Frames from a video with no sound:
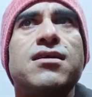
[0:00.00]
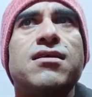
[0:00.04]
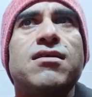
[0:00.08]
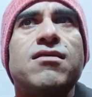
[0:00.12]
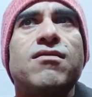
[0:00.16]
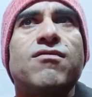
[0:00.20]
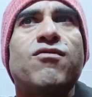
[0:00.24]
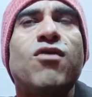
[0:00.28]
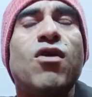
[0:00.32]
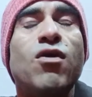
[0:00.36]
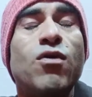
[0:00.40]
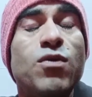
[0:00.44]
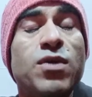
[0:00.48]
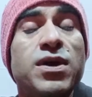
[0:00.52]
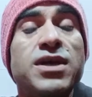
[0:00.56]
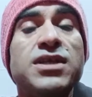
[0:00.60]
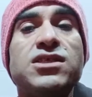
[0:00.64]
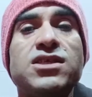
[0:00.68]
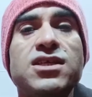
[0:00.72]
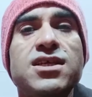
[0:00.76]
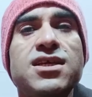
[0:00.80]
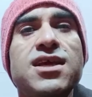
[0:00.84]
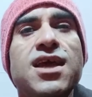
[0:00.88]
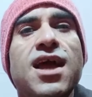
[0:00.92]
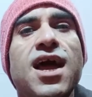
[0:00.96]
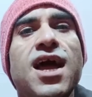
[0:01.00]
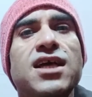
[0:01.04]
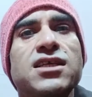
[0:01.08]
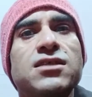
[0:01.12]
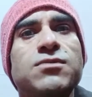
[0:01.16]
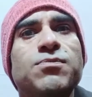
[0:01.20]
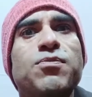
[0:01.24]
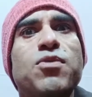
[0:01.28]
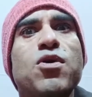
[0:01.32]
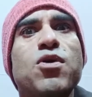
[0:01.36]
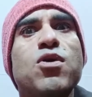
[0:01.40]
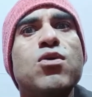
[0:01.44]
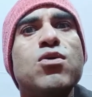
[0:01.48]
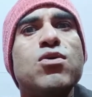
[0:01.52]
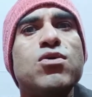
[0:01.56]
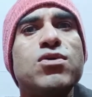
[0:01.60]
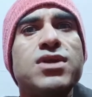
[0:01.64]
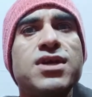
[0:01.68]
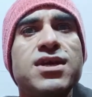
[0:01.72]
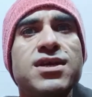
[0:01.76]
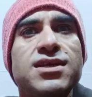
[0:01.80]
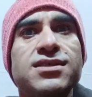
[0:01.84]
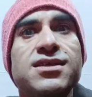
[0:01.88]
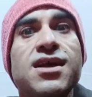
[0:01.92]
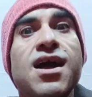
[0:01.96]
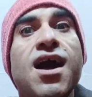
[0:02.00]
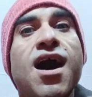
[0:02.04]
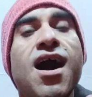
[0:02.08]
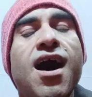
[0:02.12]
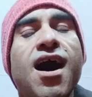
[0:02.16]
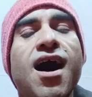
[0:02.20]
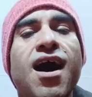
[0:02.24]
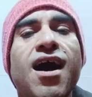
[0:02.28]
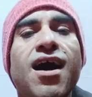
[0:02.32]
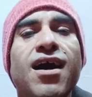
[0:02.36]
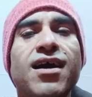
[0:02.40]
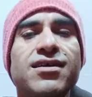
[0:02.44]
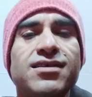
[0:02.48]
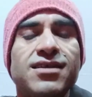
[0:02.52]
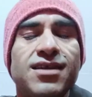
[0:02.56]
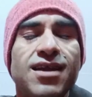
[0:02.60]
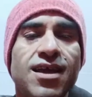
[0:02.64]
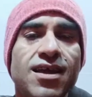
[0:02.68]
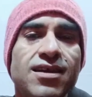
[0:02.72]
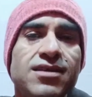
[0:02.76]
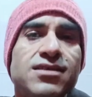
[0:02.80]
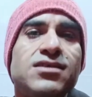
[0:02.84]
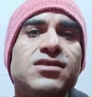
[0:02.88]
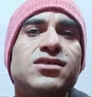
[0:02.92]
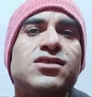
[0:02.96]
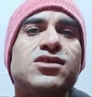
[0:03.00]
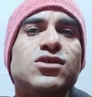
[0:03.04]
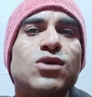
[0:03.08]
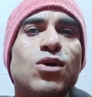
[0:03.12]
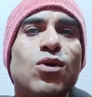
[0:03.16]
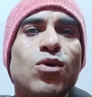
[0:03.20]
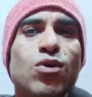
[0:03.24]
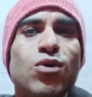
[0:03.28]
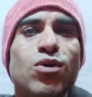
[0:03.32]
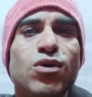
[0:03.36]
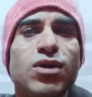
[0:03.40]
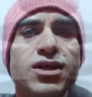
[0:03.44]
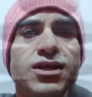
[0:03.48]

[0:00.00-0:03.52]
for which he has poured his heart and soul